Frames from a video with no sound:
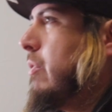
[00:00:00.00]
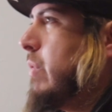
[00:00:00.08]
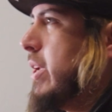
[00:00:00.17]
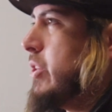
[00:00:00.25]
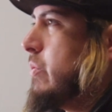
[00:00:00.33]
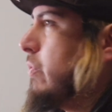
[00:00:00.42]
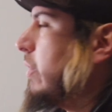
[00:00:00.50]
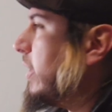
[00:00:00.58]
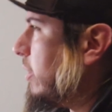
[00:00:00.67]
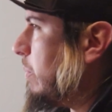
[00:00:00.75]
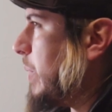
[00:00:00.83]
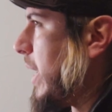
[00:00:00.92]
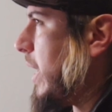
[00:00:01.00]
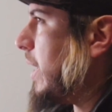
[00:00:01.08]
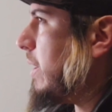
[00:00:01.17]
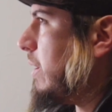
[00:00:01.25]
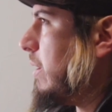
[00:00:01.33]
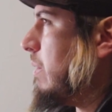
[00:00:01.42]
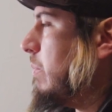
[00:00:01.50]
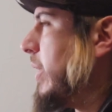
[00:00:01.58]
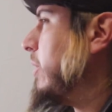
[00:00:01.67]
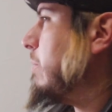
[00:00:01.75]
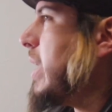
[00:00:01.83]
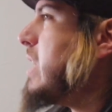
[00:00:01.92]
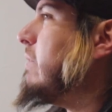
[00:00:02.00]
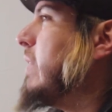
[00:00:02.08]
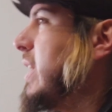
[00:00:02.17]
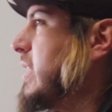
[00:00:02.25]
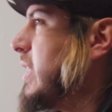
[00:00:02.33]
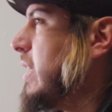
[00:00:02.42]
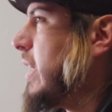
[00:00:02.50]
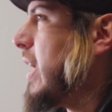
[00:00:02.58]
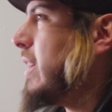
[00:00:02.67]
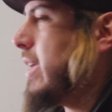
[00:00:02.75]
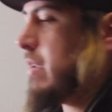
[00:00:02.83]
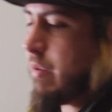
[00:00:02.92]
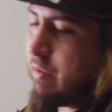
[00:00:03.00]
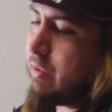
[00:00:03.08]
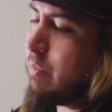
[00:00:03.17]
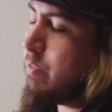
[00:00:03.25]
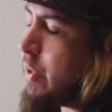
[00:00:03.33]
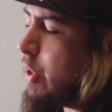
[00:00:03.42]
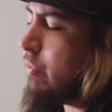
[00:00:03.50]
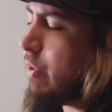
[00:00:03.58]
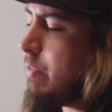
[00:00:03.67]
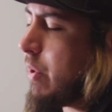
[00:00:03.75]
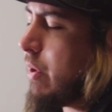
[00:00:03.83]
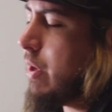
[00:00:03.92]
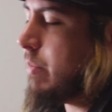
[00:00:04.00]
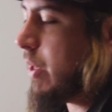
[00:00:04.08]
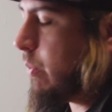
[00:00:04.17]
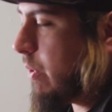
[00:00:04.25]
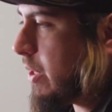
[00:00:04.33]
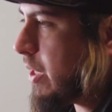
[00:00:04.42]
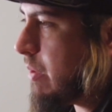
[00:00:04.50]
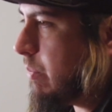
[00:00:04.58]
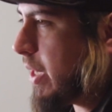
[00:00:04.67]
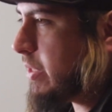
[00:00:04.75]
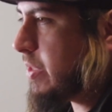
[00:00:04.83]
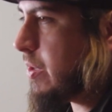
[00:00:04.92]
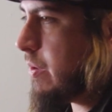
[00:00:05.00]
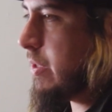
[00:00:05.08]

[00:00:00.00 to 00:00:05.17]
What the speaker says: Which for little pay, but you're main eventing. And like the beautiful part about working in Mexico,